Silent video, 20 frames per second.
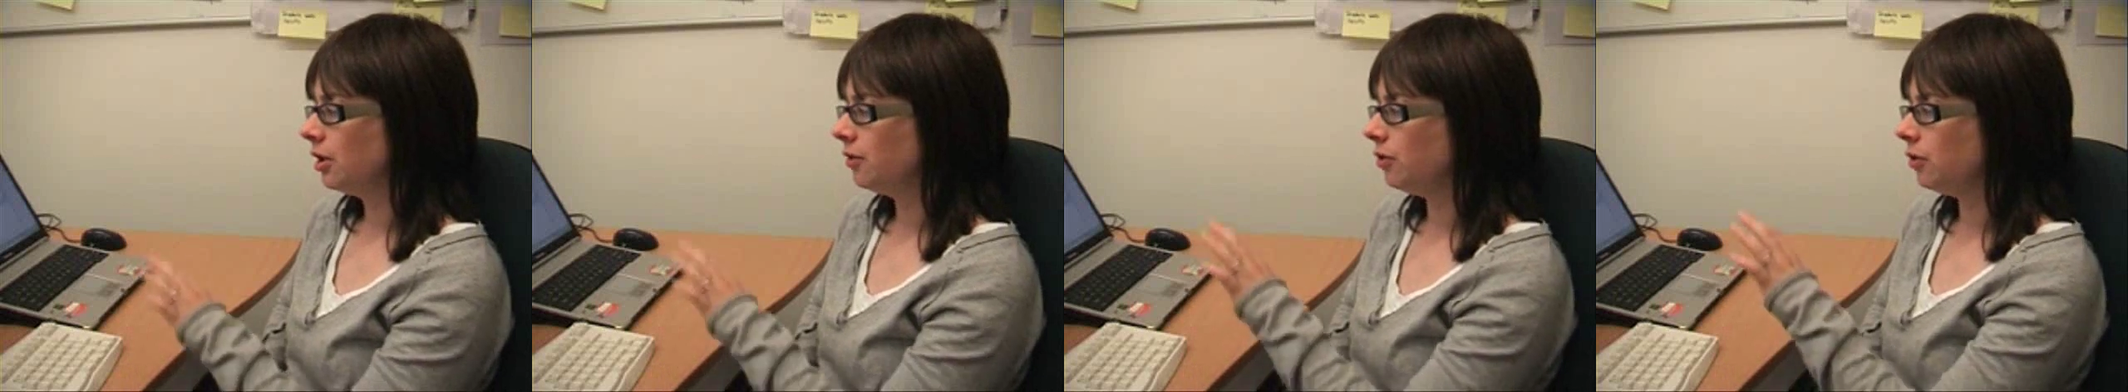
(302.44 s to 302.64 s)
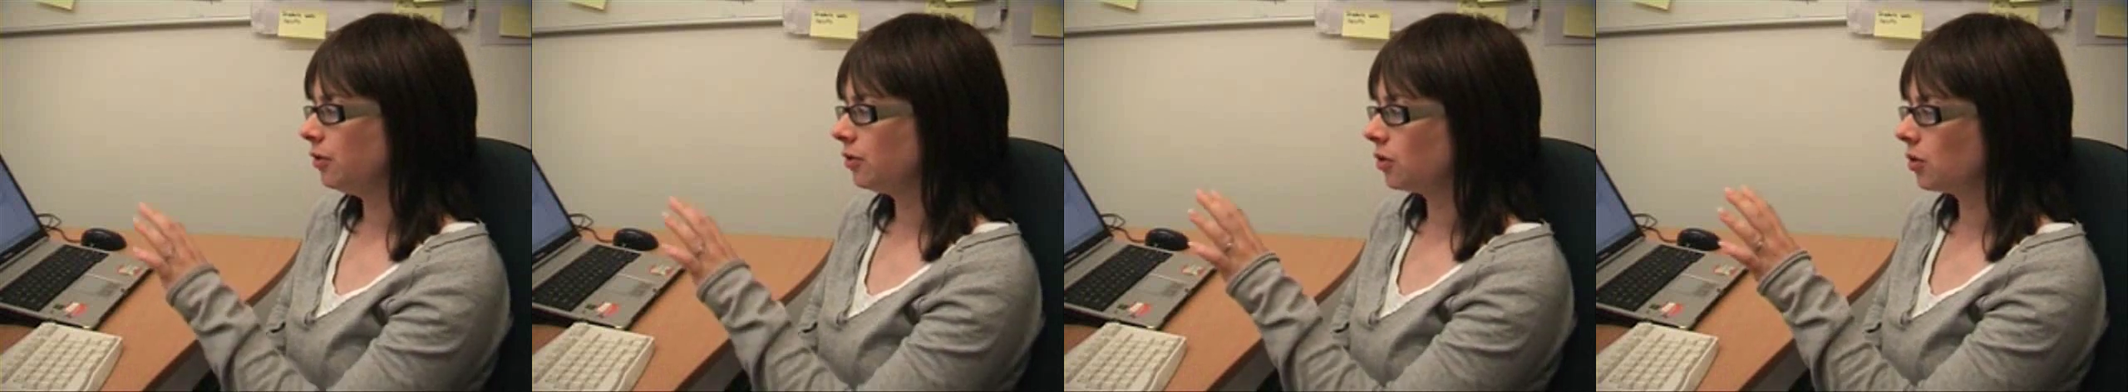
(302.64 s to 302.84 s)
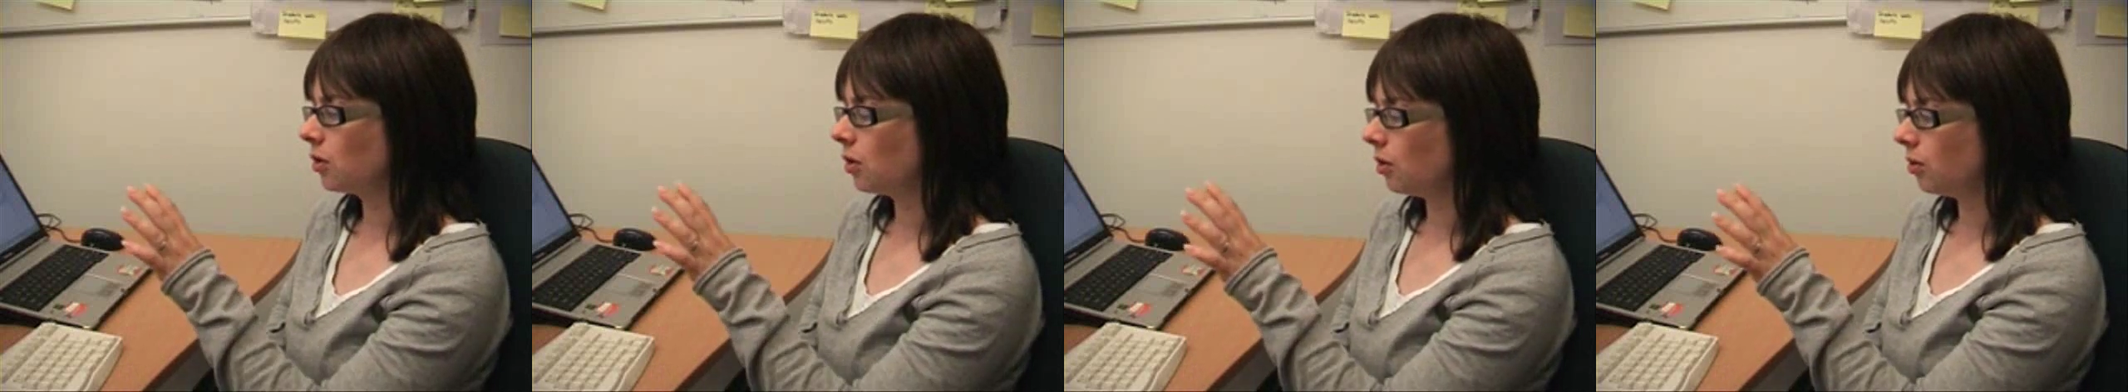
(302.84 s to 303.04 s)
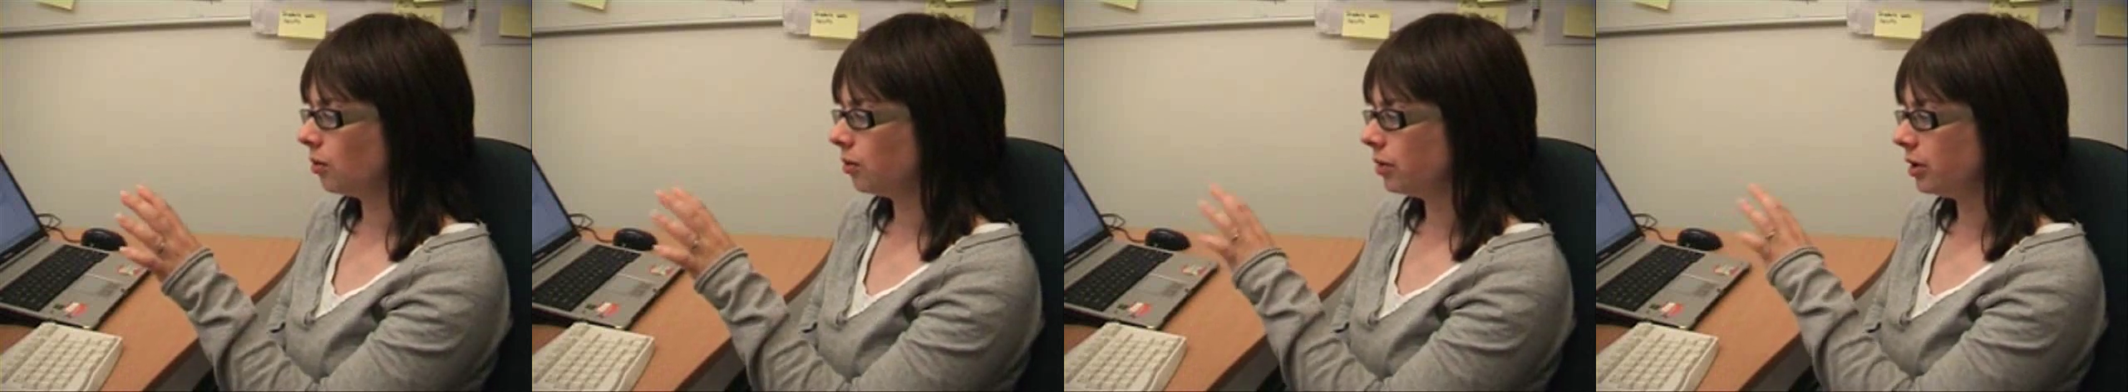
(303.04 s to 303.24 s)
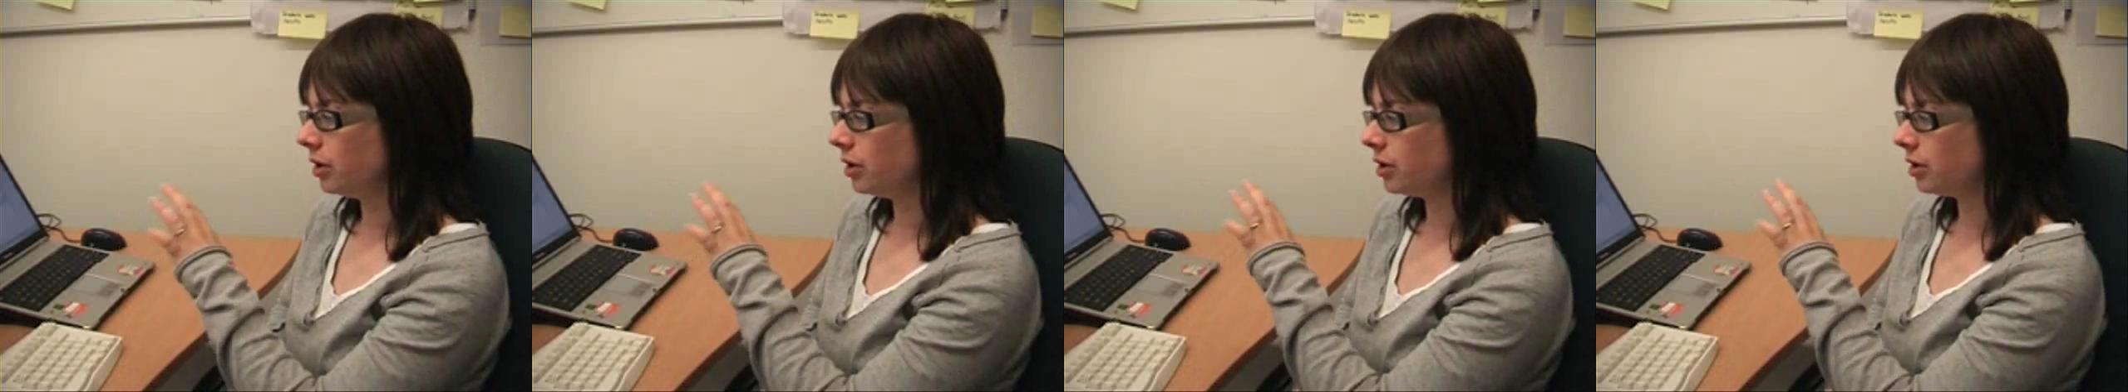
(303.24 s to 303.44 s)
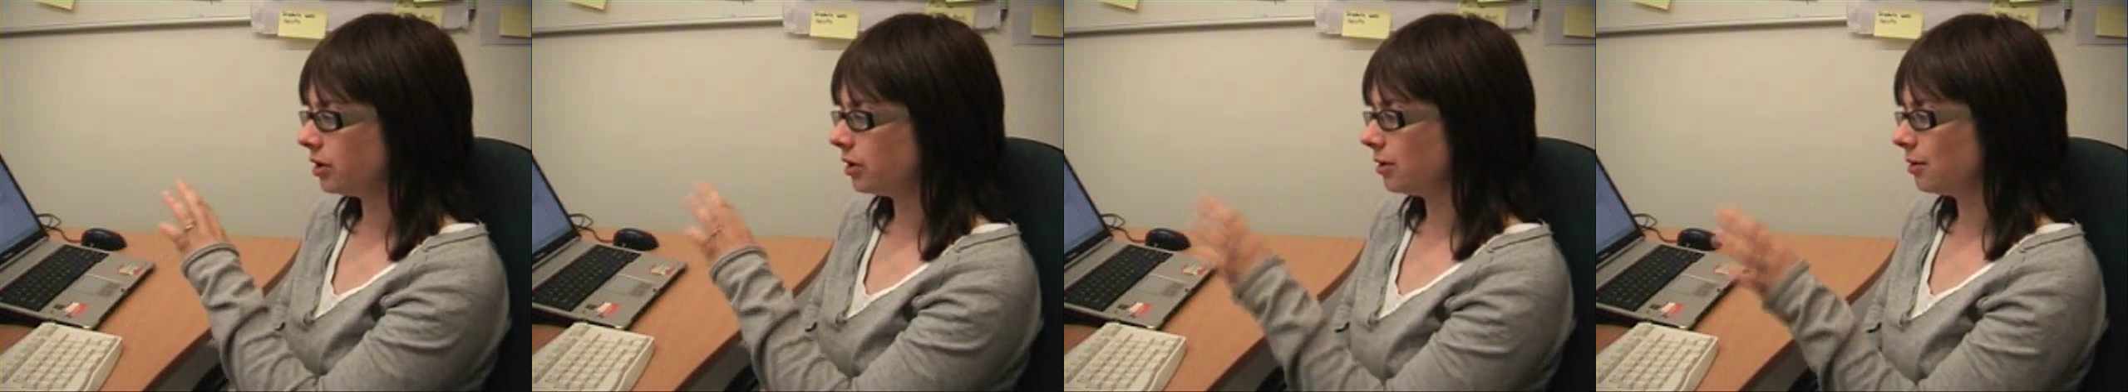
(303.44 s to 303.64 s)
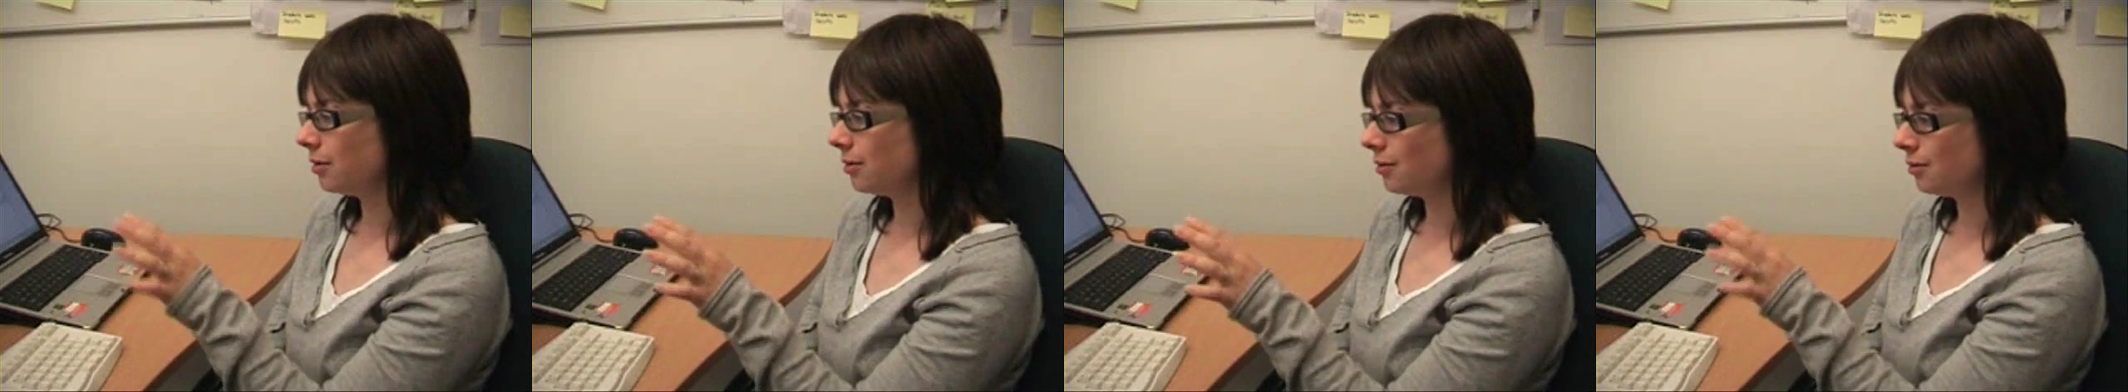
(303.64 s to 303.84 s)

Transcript: if you've got all these